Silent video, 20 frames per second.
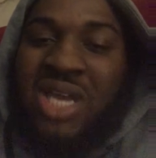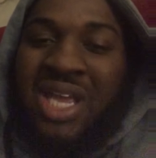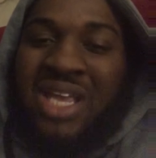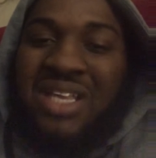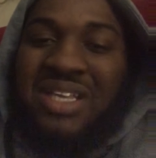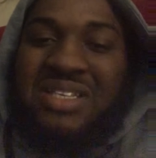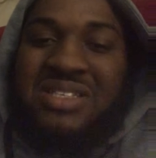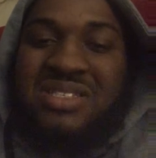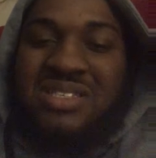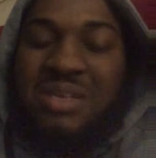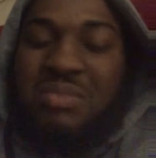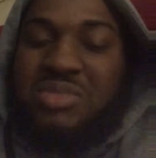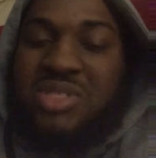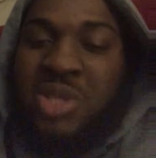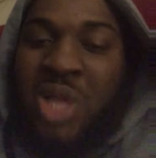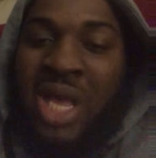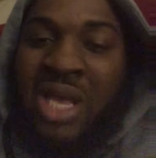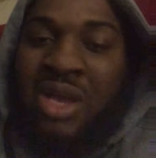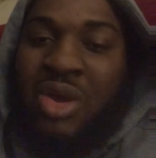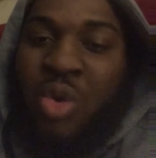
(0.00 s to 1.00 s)
it seems
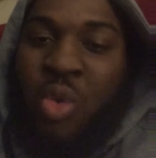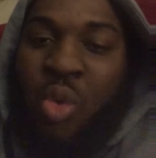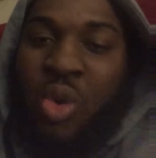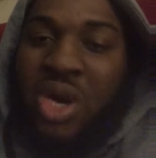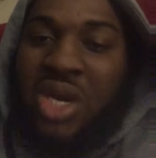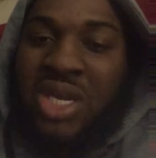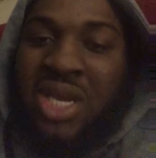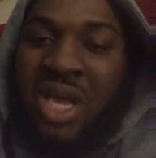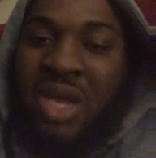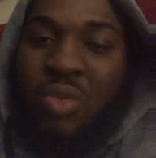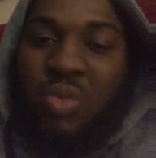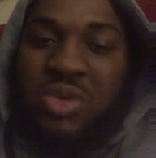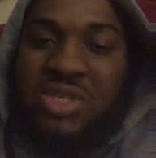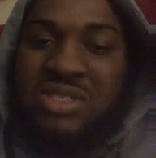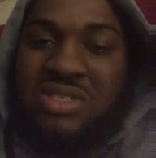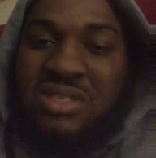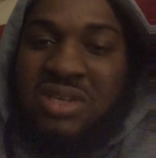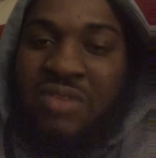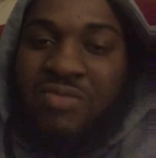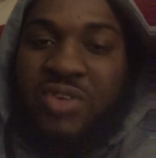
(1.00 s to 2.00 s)
like Corday
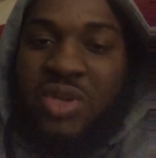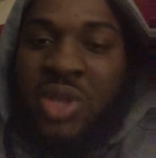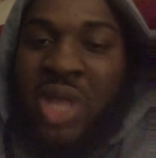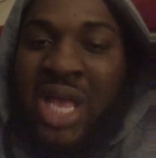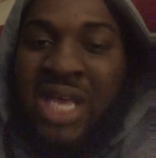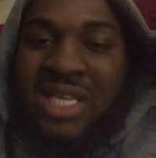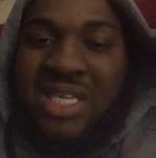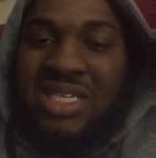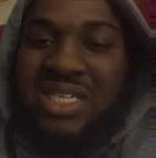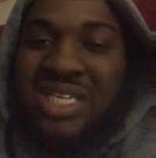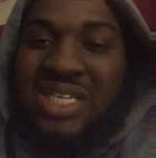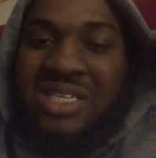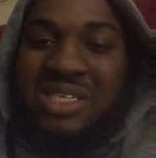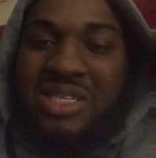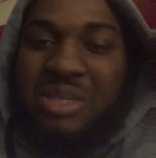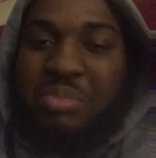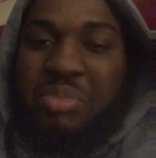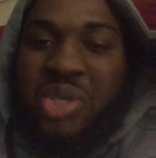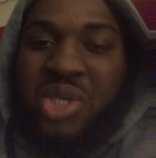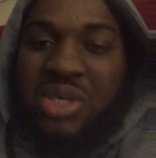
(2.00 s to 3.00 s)
was never, like, an
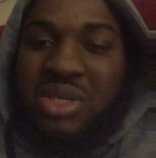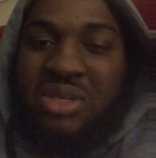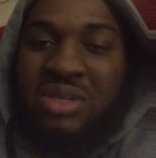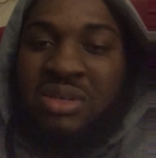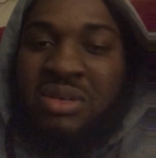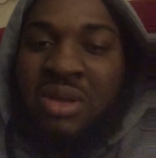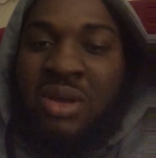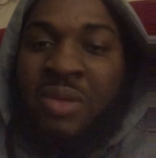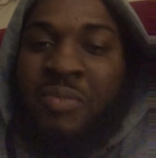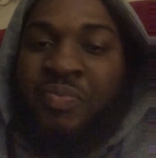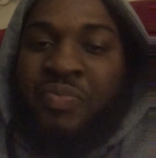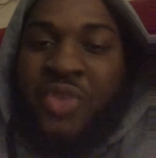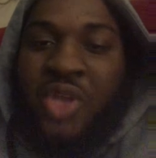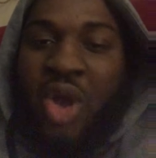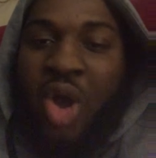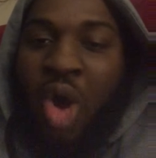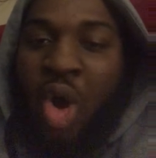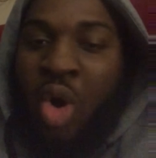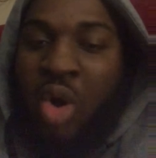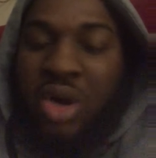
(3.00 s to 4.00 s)
independent
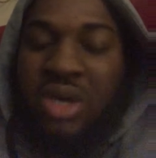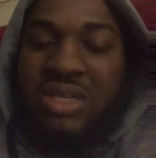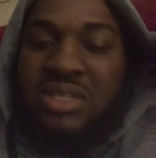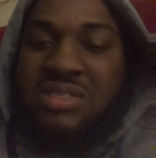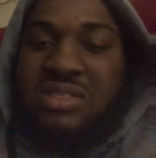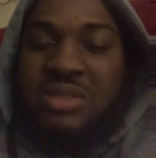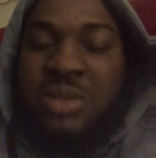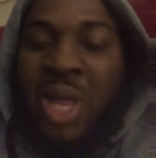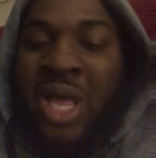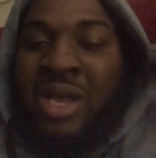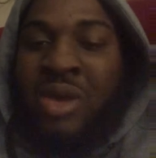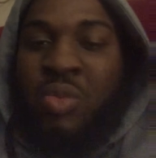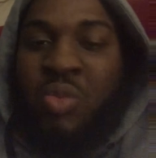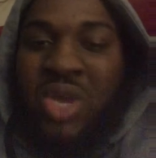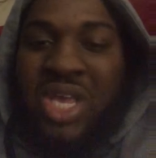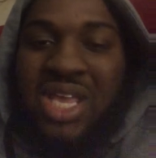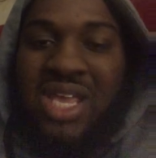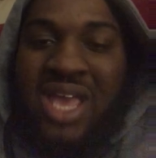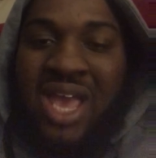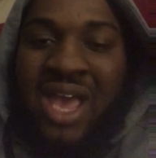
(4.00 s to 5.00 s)
artist, like,
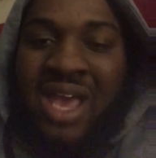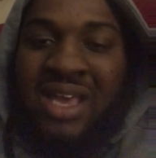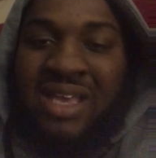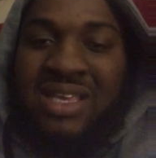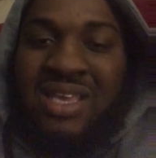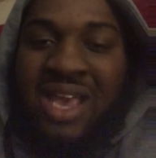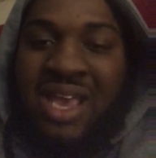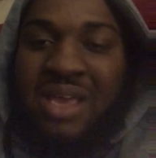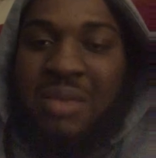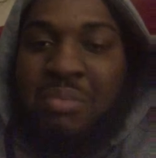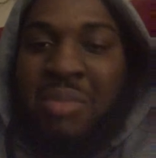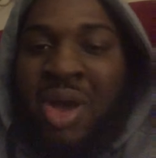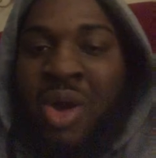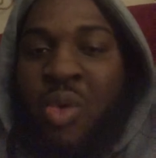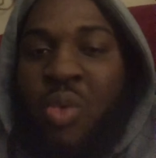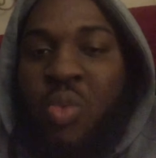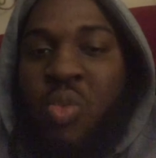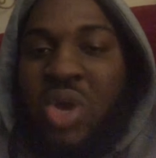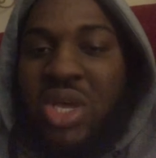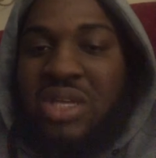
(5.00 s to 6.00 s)
when he had came
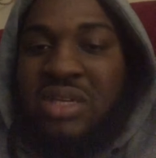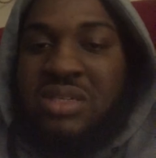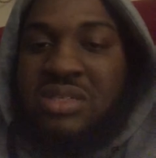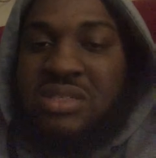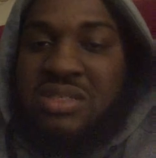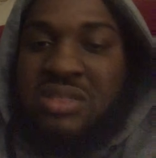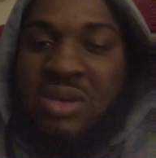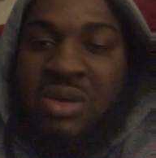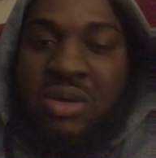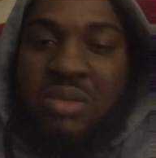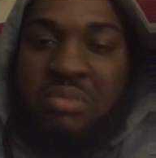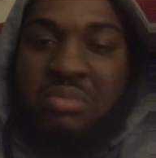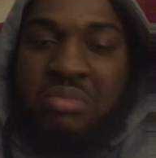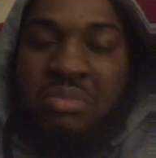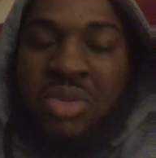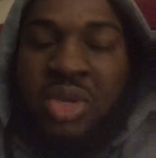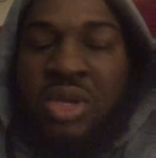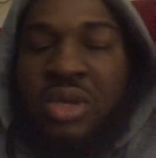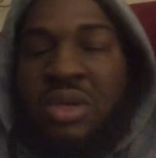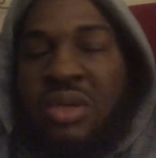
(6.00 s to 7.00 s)
out with his,
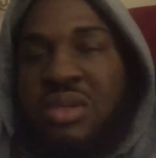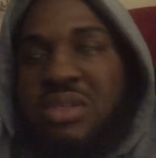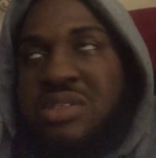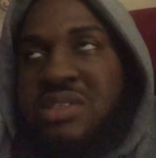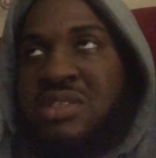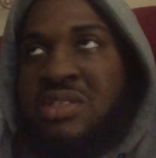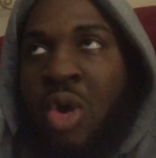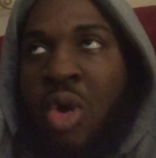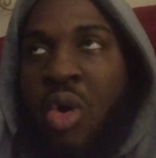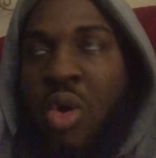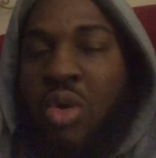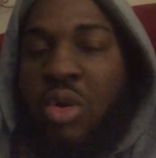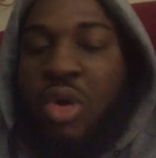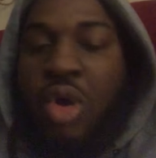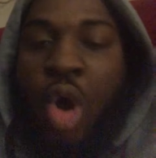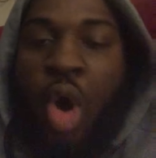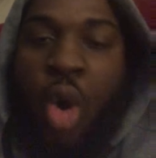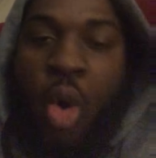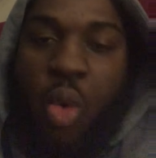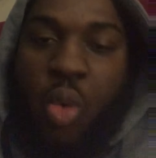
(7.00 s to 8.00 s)

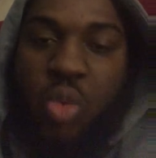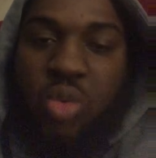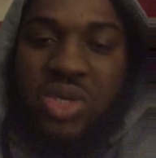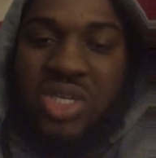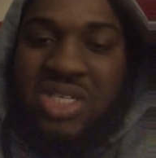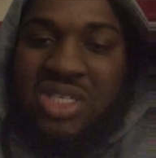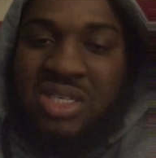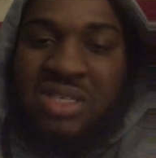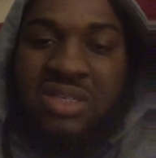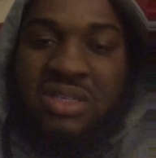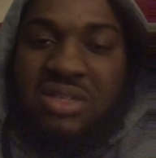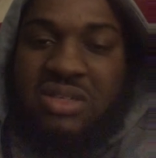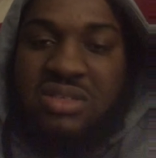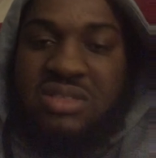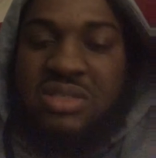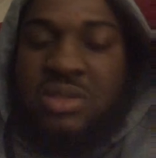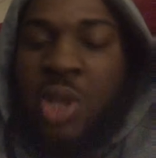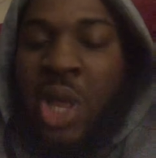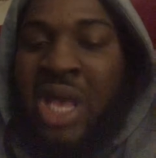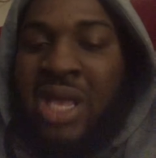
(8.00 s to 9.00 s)
song Old
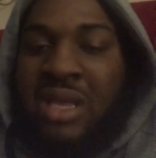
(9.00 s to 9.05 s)
Niggas.